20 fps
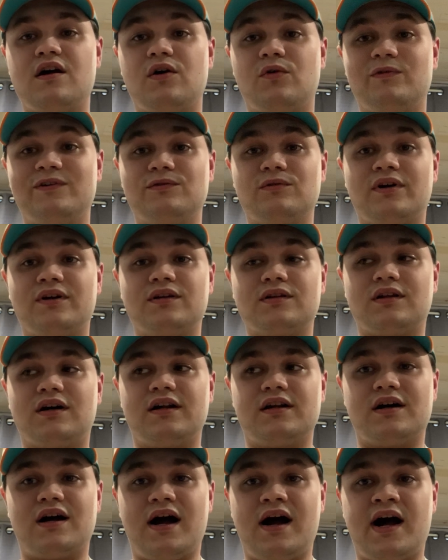we run a lot
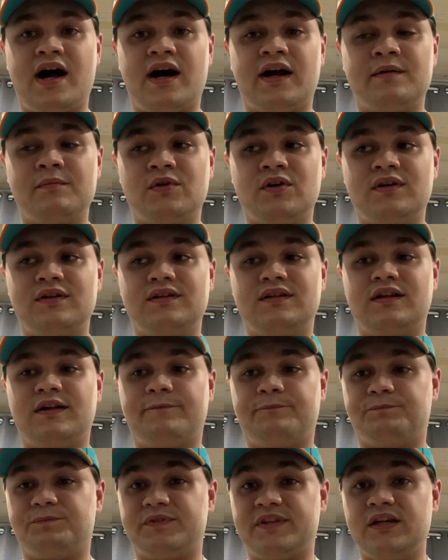of hybrid
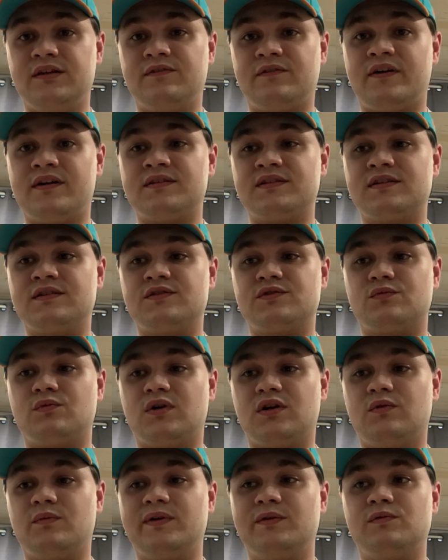defenses
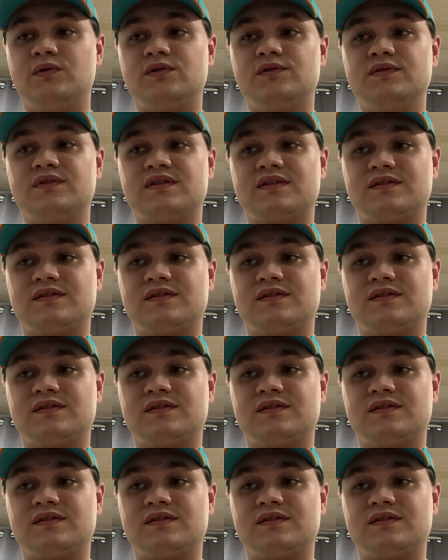where we will